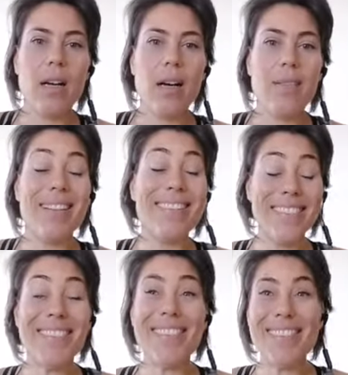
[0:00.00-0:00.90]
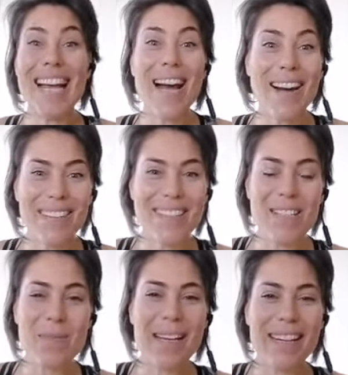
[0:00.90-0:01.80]
I mean, now in
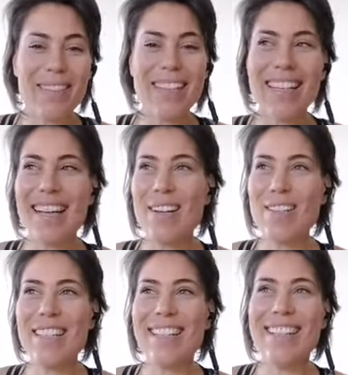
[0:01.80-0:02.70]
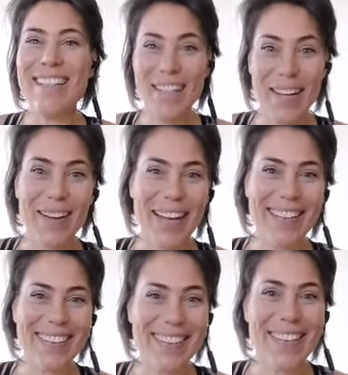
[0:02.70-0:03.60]
Spain we can actually go
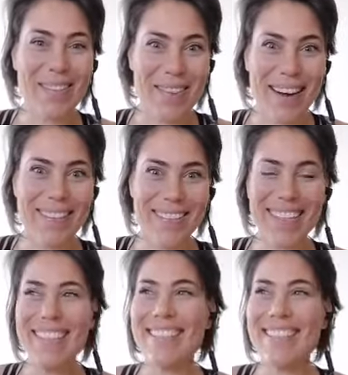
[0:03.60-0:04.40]
out and run, right?